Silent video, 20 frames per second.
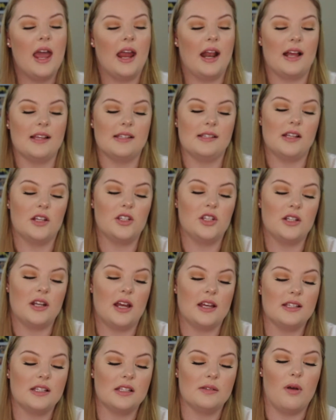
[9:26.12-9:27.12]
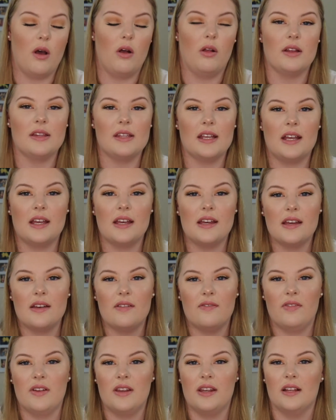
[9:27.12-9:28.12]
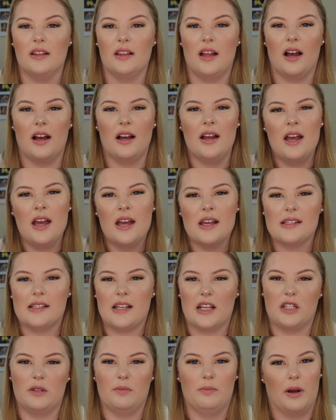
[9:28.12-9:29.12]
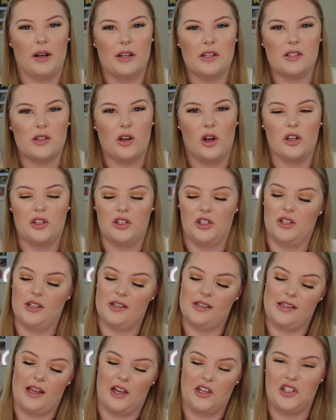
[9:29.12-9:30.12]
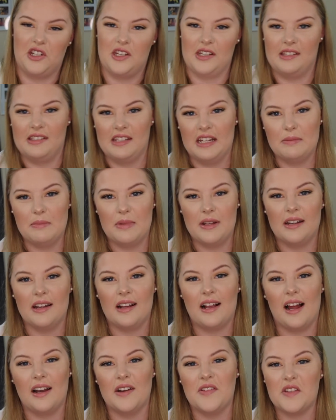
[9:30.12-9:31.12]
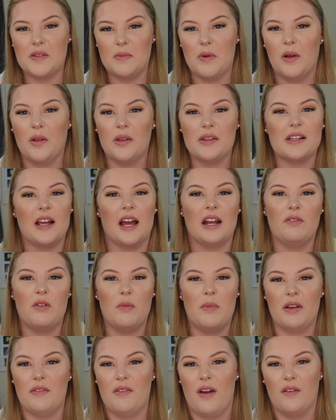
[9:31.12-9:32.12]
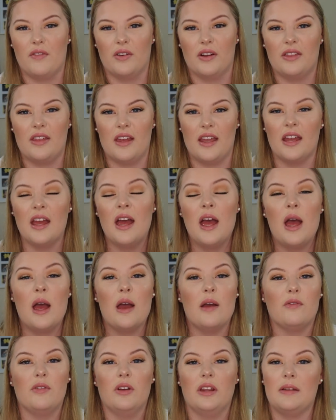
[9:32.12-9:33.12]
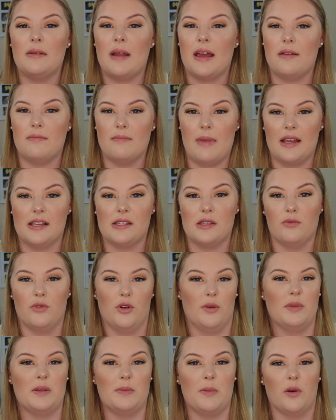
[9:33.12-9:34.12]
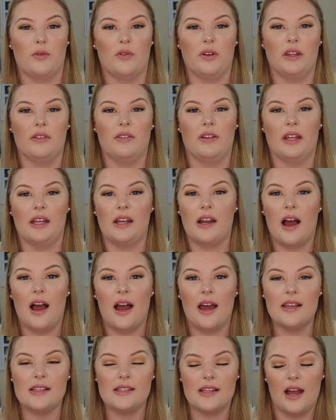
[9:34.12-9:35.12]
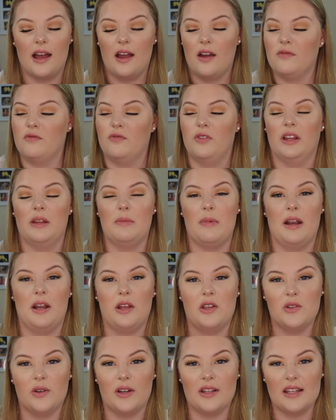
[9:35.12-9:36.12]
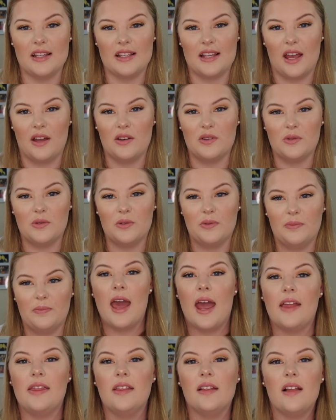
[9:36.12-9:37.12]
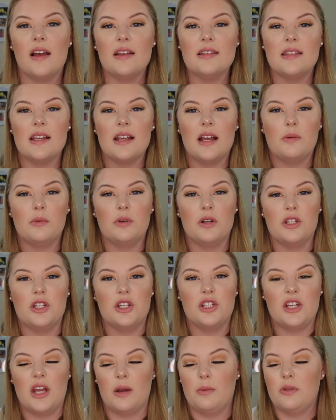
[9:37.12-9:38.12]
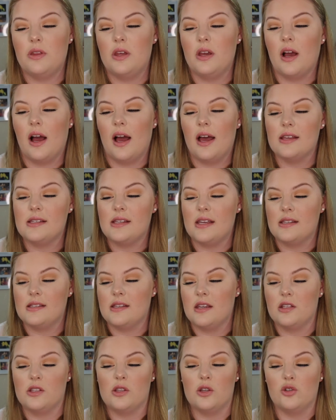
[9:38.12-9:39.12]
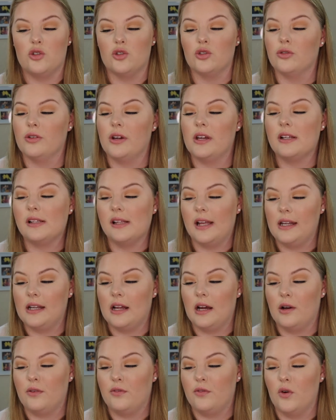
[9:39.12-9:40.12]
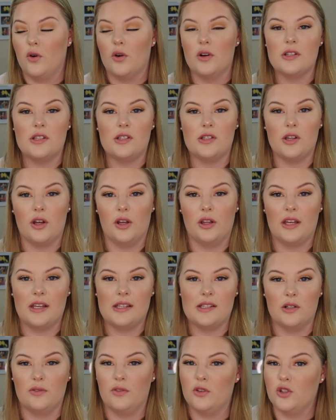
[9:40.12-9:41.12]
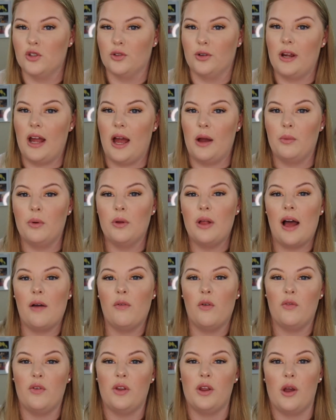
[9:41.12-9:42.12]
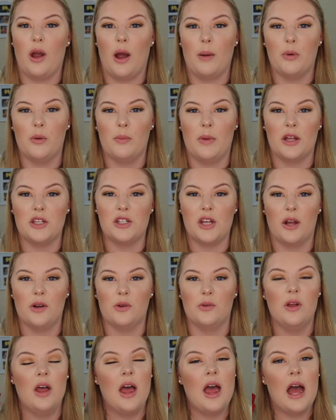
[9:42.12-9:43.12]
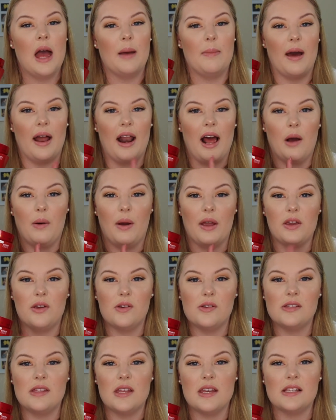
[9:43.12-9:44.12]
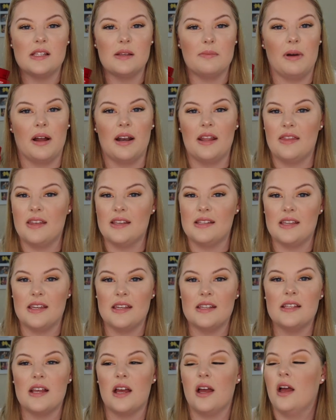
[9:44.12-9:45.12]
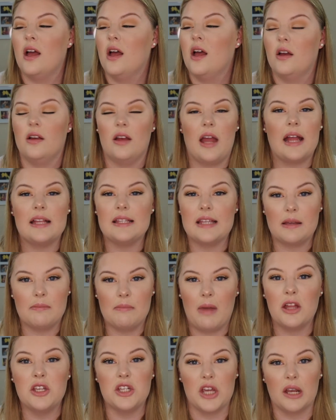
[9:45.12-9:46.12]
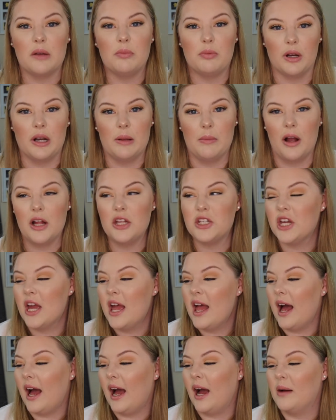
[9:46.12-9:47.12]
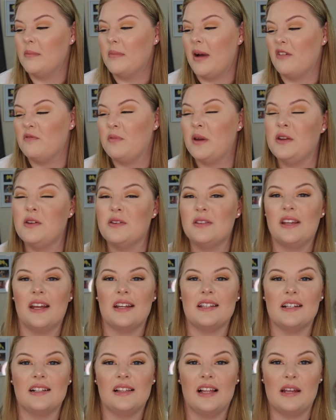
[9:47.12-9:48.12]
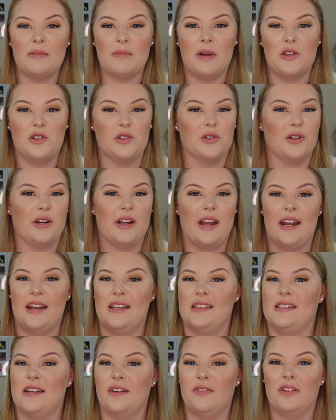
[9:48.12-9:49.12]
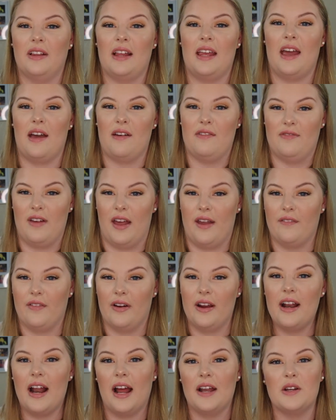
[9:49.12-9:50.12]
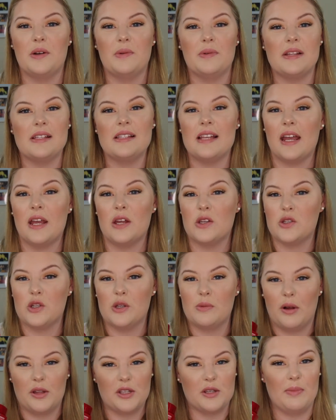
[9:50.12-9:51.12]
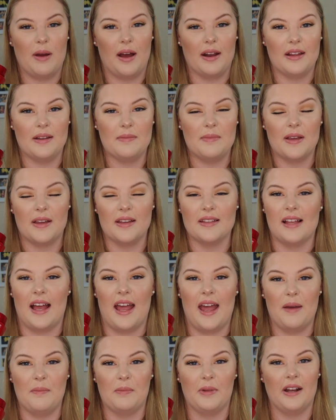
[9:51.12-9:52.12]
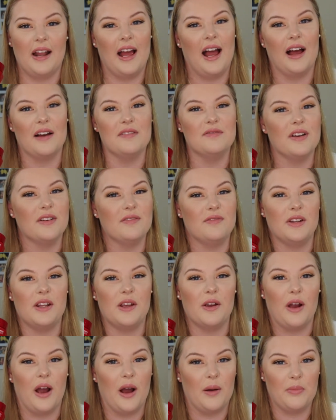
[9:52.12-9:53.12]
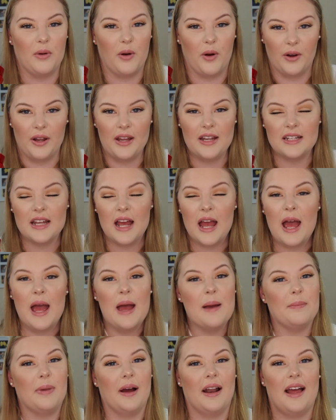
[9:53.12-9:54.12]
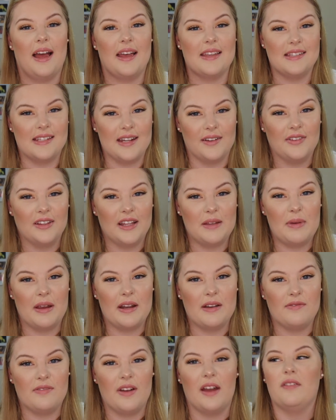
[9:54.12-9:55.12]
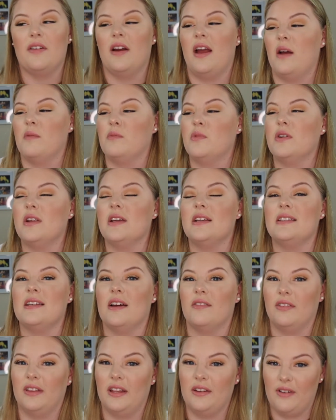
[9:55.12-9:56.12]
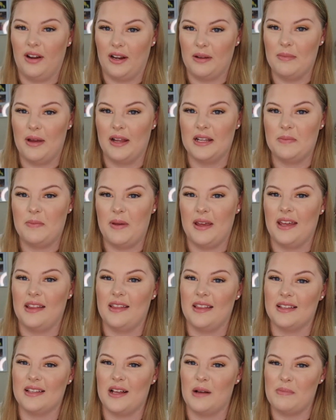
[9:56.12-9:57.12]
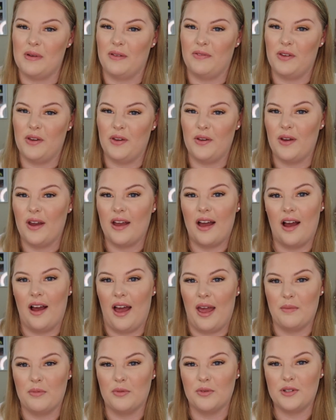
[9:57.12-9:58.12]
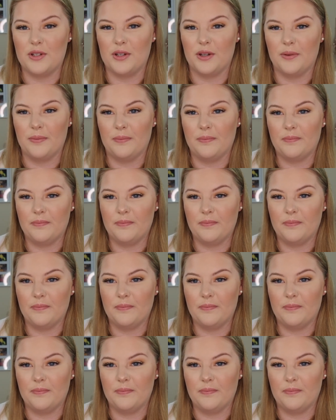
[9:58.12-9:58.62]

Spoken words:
It has such a nice smell. It's like a vanilla / butterscotch / cinnamon kind of smell. It's kind of a bit of everything. Really makes the room smell really nice. Really been enjoying this candle. And the last thing I wanted to share with you guys is this jewelry cleaner for sterling silver jewelry. I will have a video up on my channel about how I use this, but this is It's like magic, pretty much. I've been using it to clean my jewelry. It is definitely a favorite. I don't want to say too much about it because I am going to have a video up on it, but it has definitely been a favorite and would definitely recommend picking this up if you are able to.